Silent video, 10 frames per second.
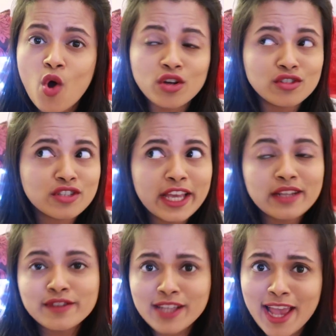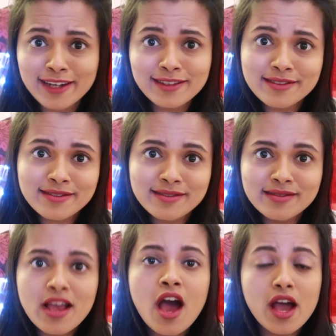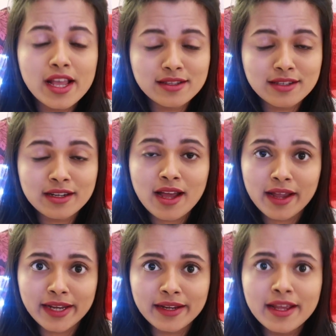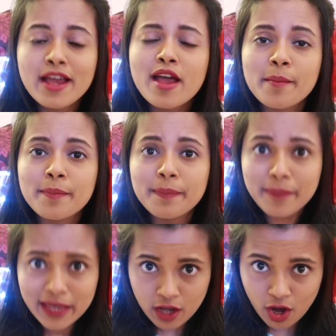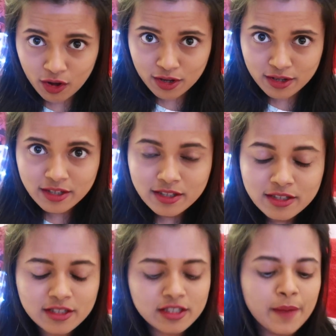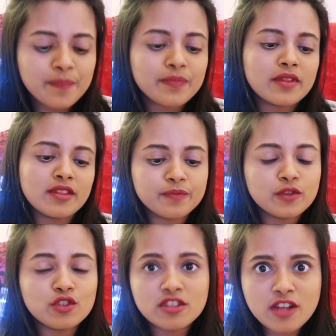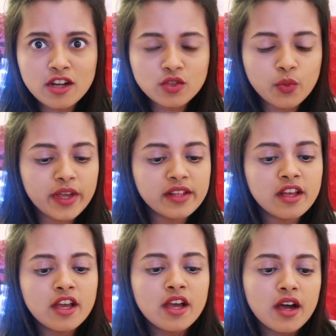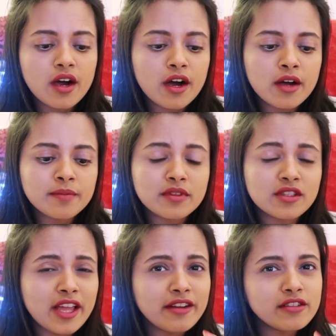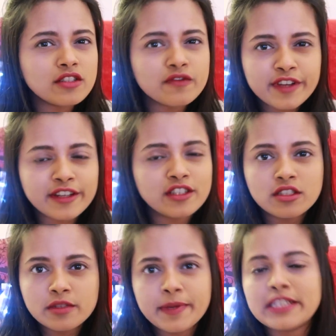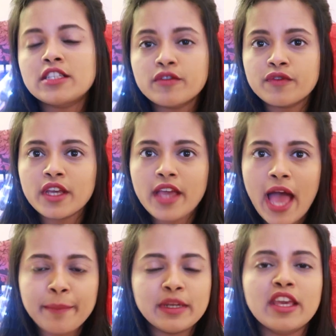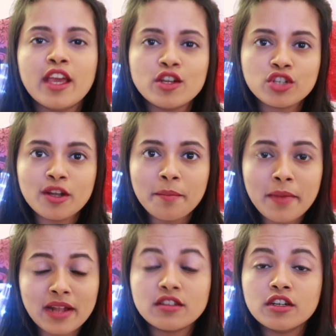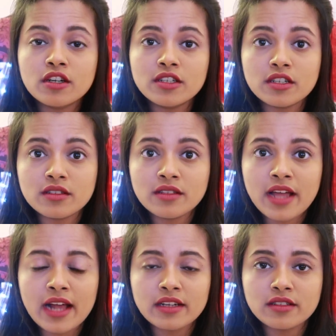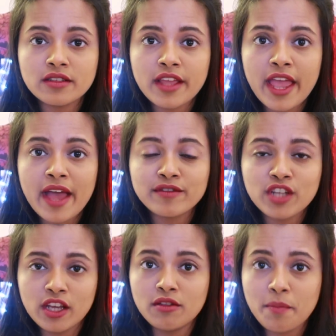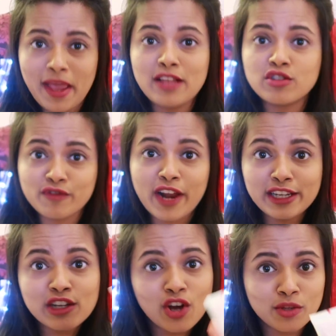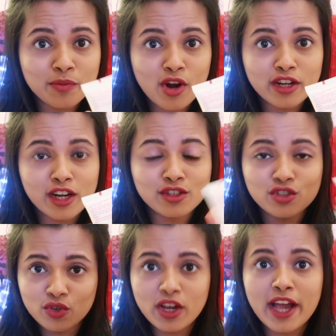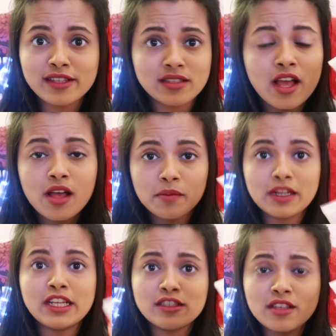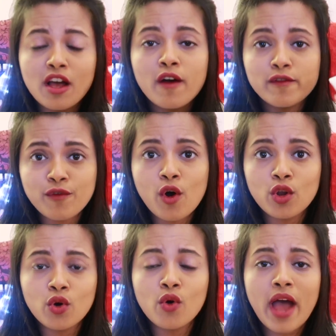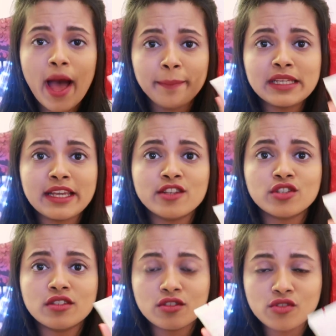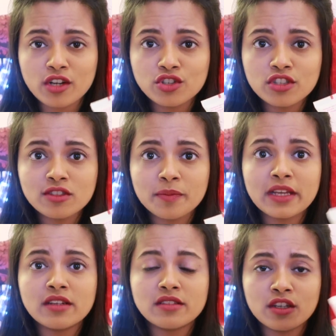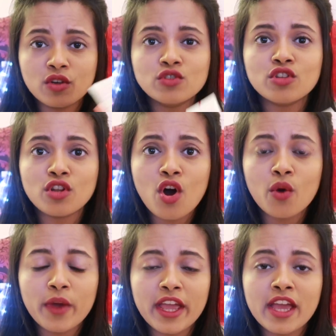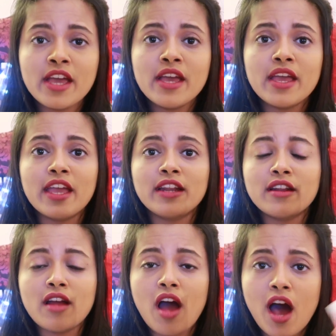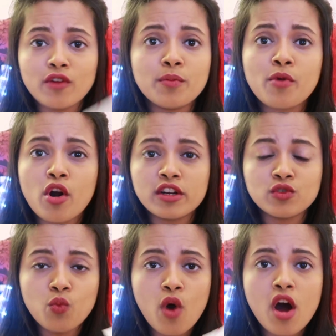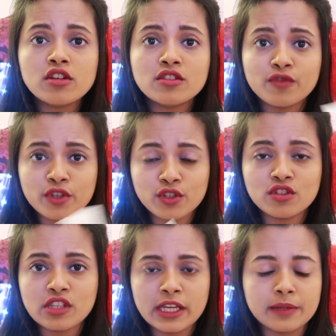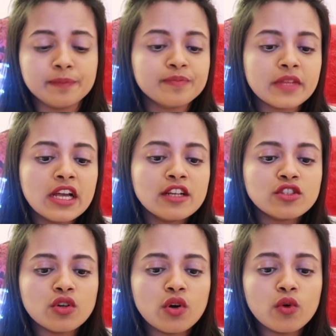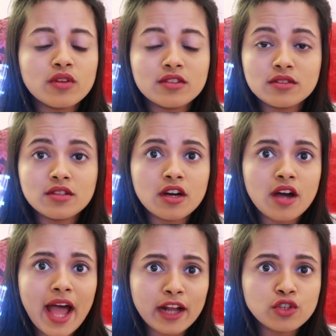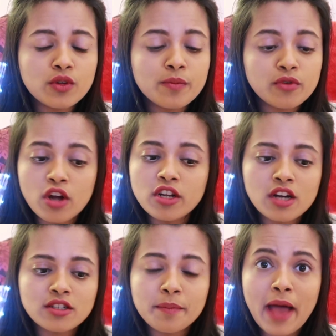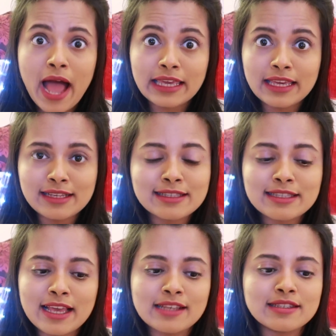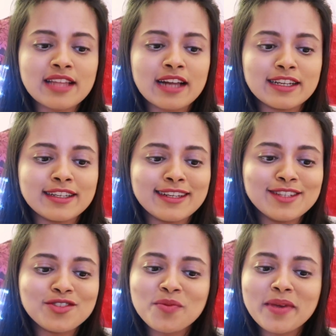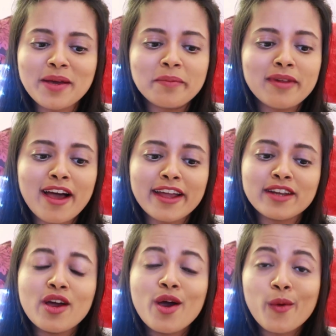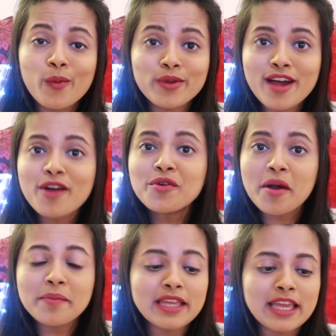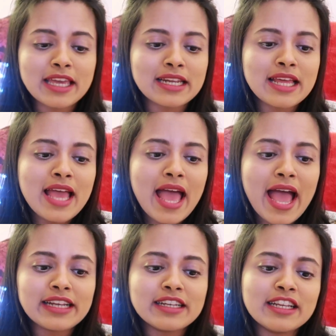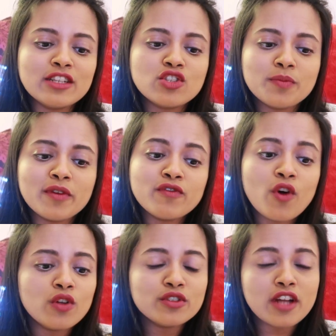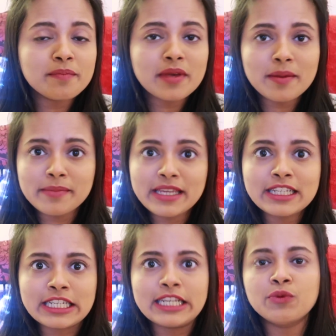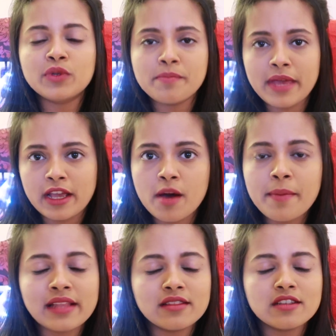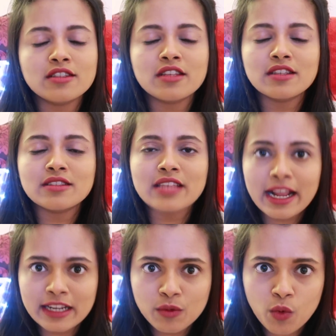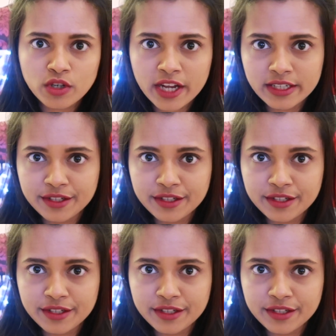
on a scale of 10, it's a 9, because to start with, there is a very specific application method that they have taken the pains of writing on the product. So guys, please follow application instructions, because it goes a long way in how the product works for your skin. So the actual product packing says that it needs to be applied without rubbing in, and it needs to be followed up immediately with makeup. And this is exactly what I